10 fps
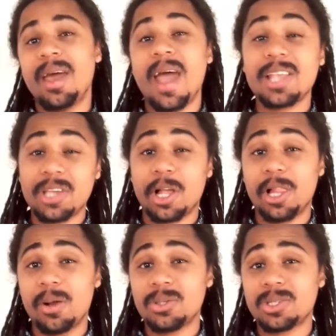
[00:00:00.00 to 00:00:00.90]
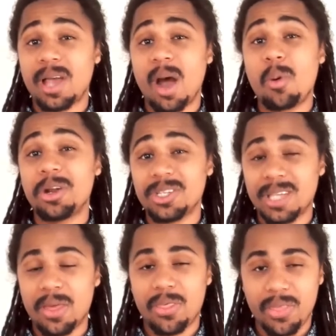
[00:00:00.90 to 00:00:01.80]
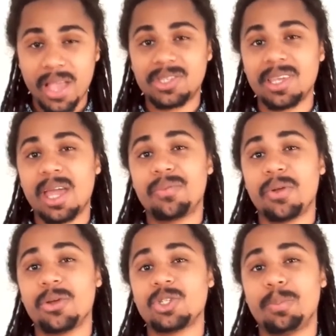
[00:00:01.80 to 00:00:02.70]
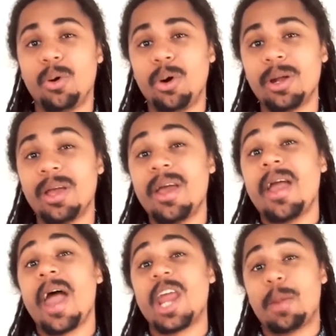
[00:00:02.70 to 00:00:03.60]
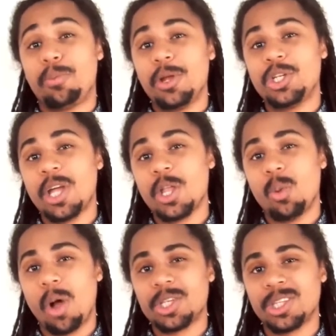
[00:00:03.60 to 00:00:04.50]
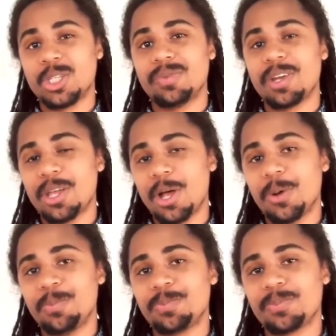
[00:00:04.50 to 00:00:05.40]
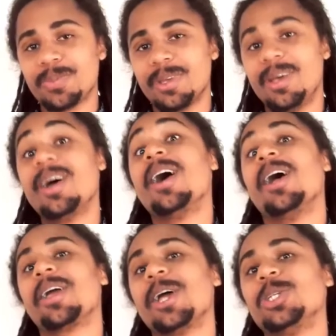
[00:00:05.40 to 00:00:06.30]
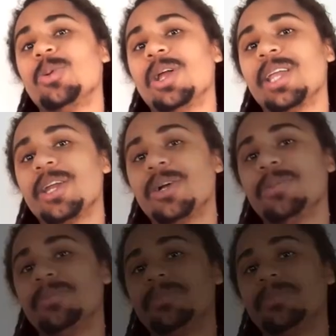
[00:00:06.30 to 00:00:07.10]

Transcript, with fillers: As I close, I wanted to say thanks again for your support, and I appreciate you watching this video. I'll catch you all later.